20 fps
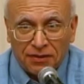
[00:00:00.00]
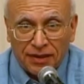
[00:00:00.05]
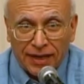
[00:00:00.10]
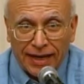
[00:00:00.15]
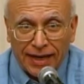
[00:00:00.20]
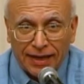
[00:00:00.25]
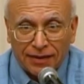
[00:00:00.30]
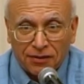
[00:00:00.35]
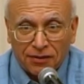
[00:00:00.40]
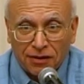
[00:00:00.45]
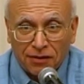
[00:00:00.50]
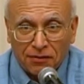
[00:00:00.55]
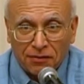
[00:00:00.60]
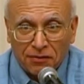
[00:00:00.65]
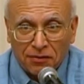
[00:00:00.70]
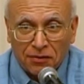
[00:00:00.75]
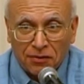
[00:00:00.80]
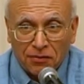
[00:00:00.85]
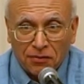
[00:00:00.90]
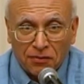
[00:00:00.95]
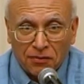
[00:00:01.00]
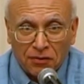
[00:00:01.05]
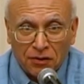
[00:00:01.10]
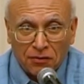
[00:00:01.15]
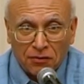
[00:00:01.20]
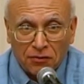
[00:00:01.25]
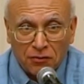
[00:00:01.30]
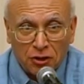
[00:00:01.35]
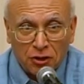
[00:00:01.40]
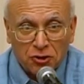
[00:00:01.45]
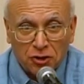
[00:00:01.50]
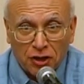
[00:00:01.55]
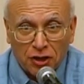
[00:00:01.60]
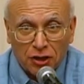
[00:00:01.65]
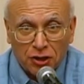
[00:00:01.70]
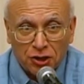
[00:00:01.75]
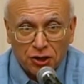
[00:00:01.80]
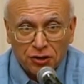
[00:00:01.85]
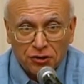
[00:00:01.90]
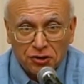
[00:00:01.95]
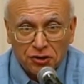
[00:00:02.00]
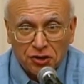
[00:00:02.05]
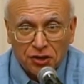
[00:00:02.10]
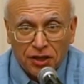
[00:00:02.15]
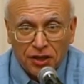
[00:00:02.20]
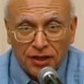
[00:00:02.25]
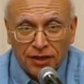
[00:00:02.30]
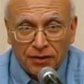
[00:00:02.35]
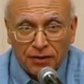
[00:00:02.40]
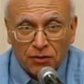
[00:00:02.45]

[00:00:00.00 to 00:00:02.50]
that the discussions